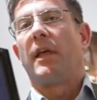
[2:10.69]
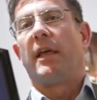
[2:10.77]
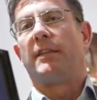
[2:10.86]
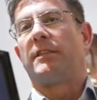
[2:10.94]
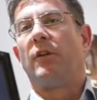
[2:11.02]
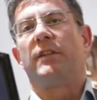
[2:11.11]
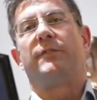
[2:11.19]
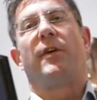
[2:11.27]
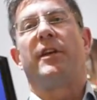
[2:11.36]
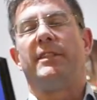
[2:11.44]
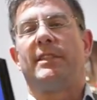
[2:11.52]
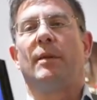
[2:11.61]
it looks
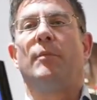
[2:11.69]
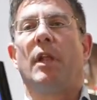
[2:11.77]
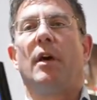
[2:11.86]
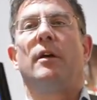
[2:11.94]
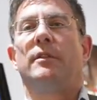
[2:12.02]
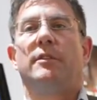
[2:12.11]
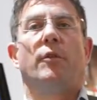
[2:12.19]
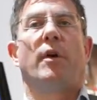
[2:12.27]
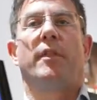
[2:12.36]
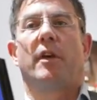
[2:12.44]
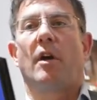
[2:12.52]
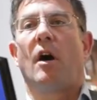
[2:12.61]
very similar to
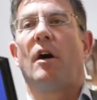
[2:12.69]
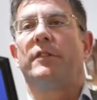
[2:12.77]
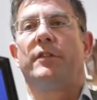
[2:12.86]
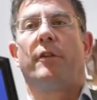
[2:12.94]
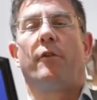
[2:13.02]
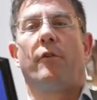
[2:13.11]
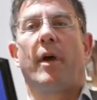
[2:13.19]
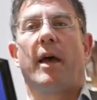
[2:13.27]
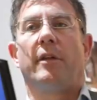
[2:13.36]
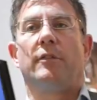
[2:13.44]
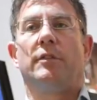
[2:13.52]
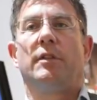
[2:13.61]
other cars that are
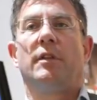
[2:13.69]
around.